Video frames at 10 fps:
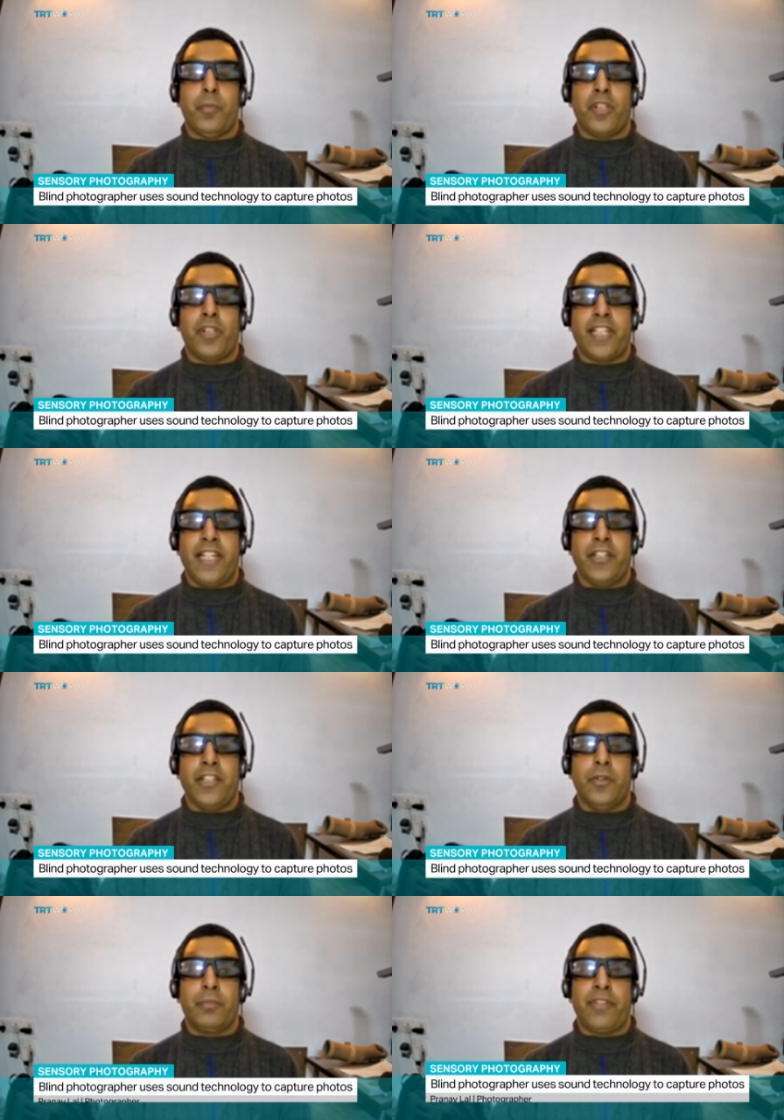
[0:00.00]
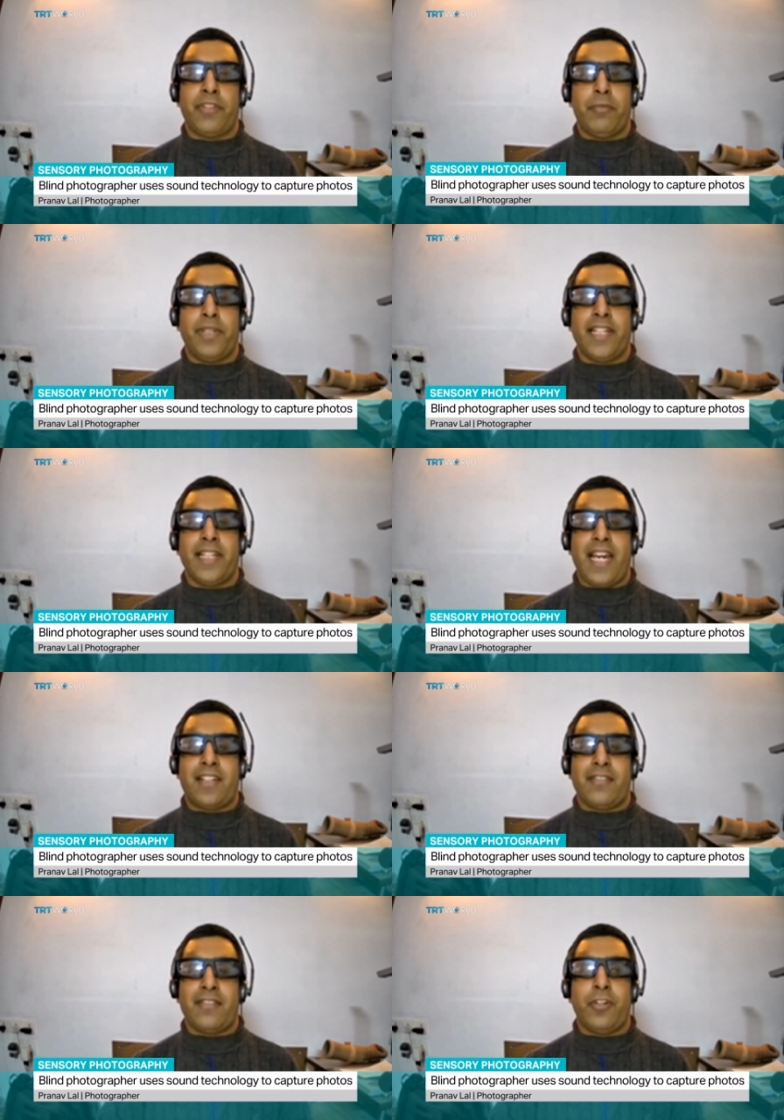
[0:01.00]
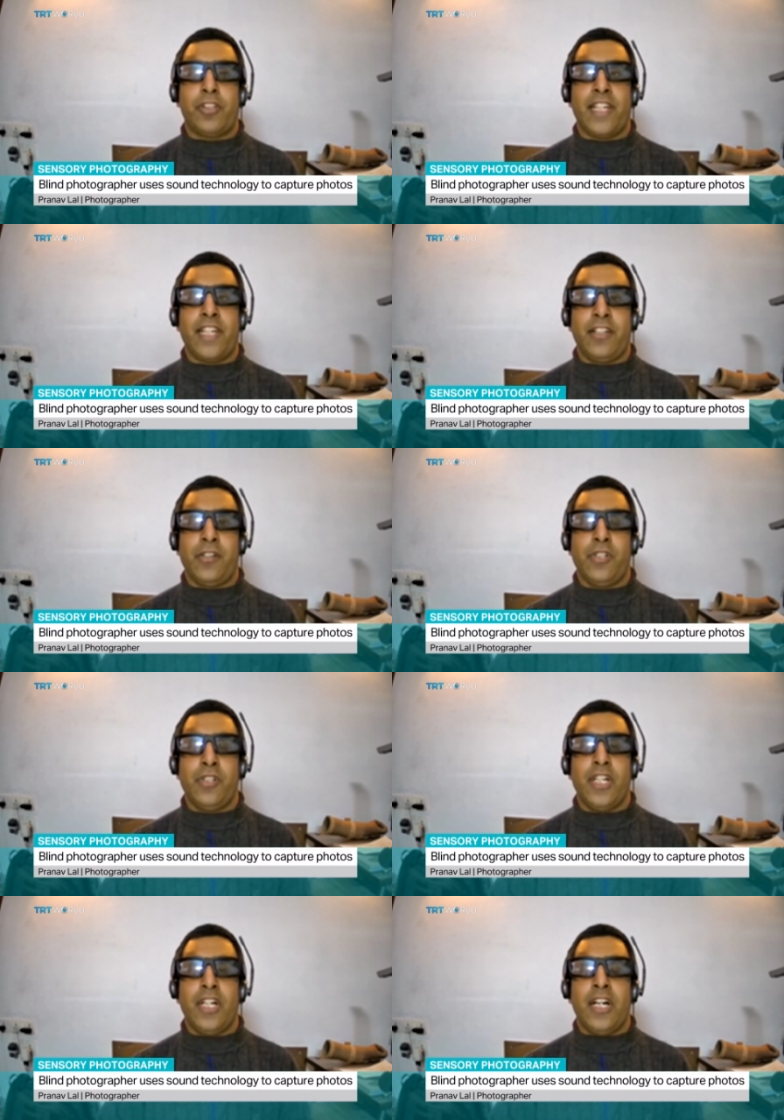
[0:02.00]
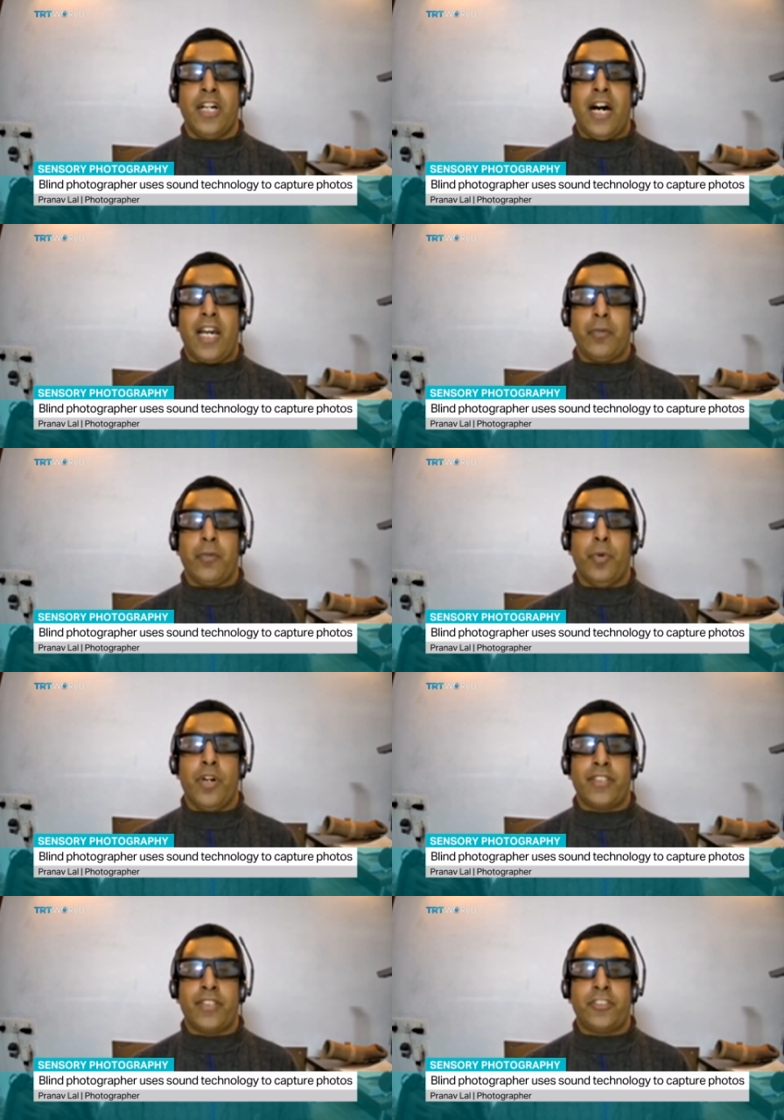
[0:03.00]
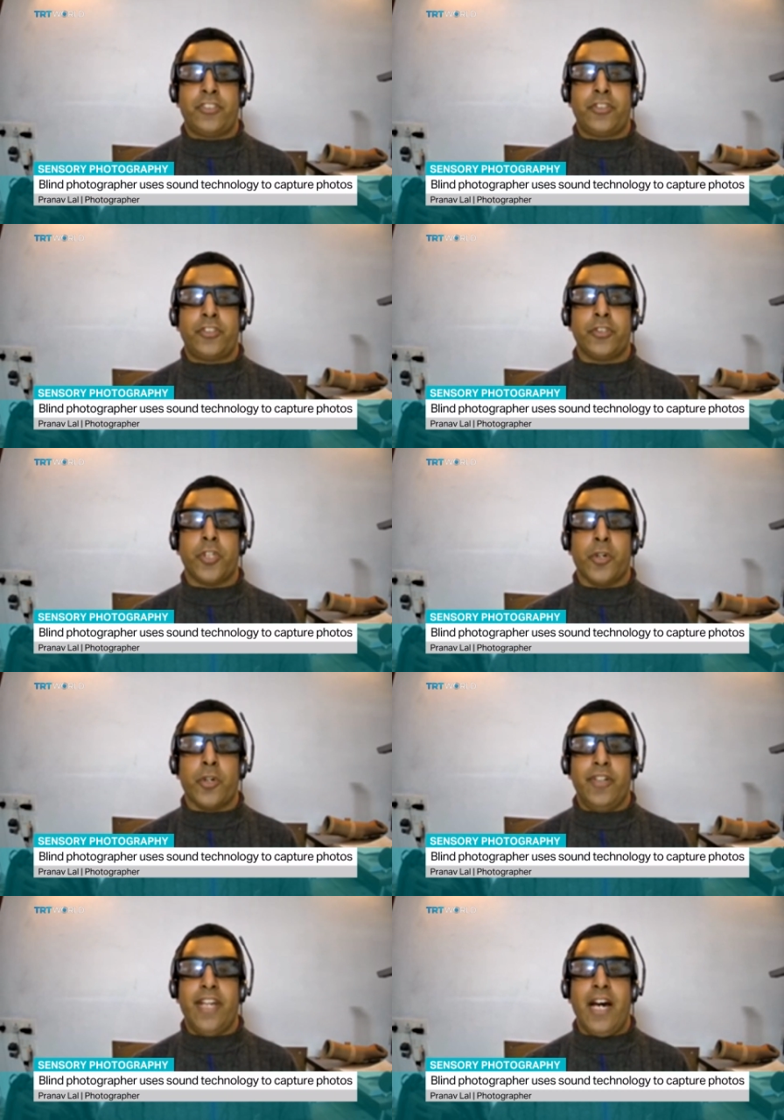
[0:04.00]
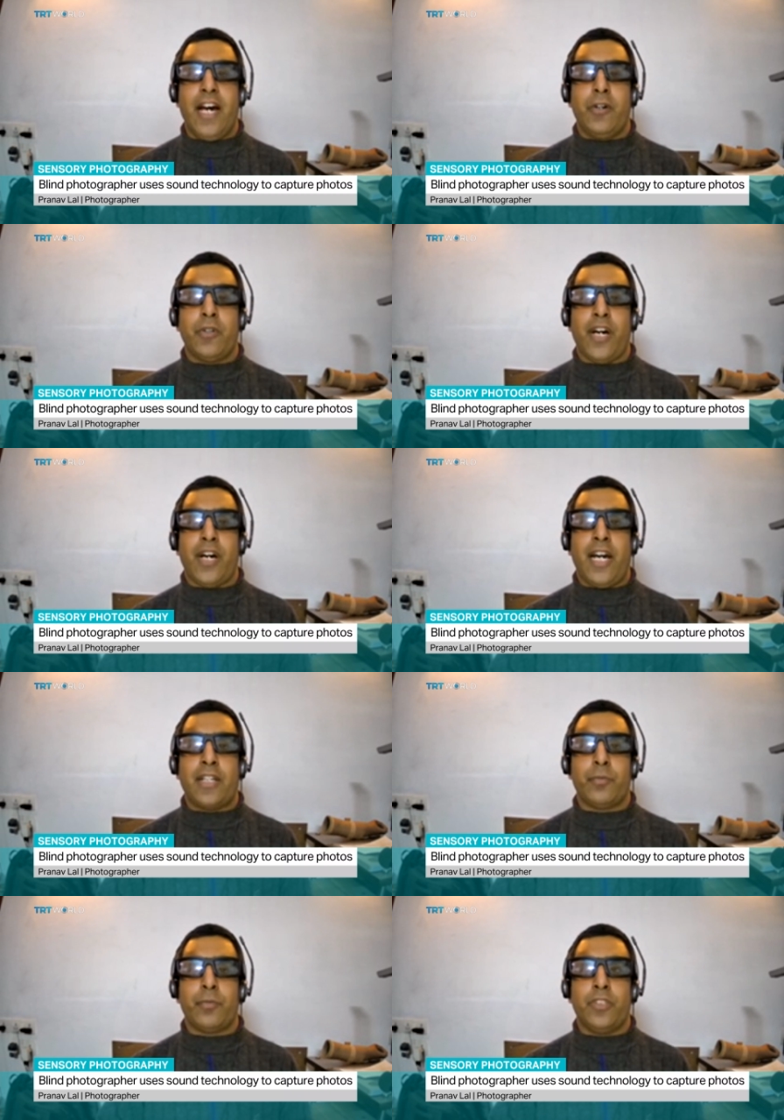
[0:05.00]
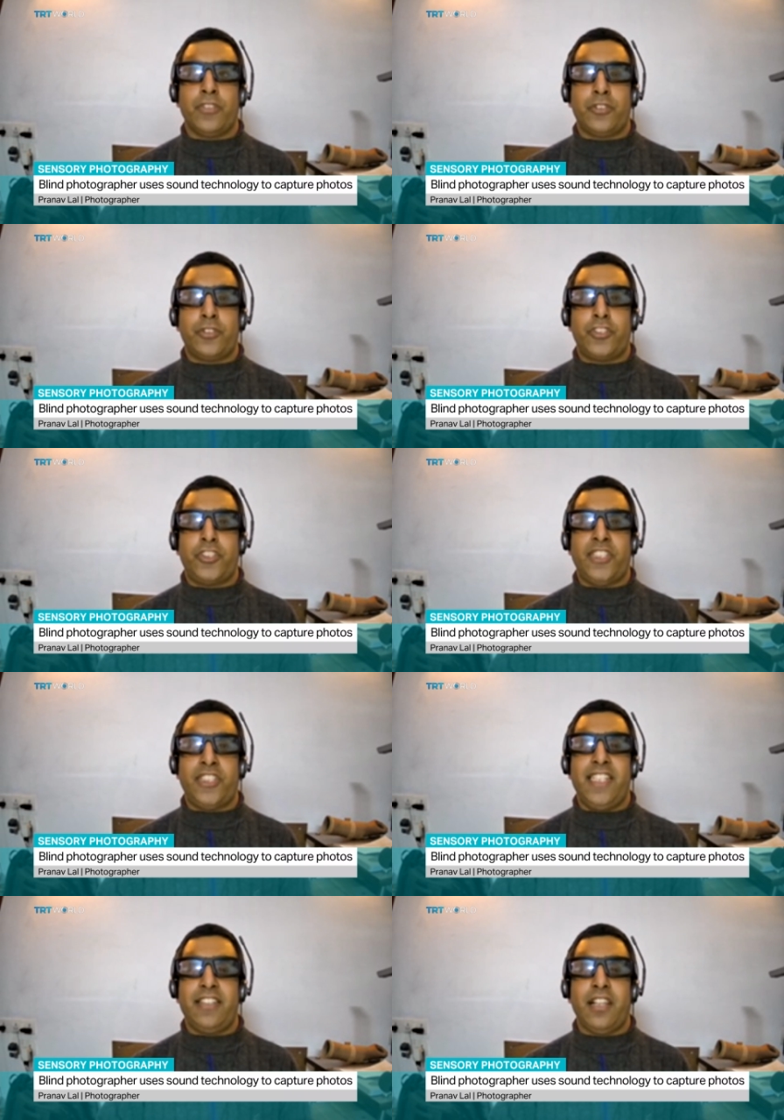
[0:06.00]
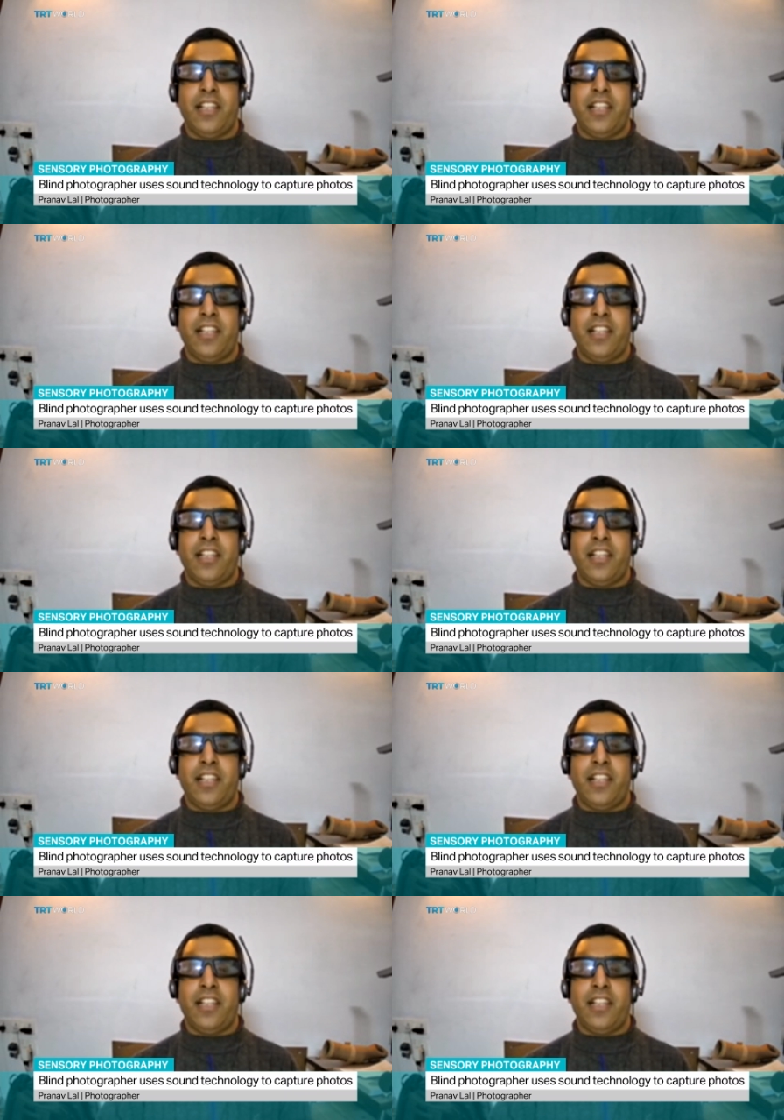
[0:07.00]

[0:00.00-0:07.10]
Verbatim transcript: a volcano, preferably an active volcano. I want to go down, I want to see the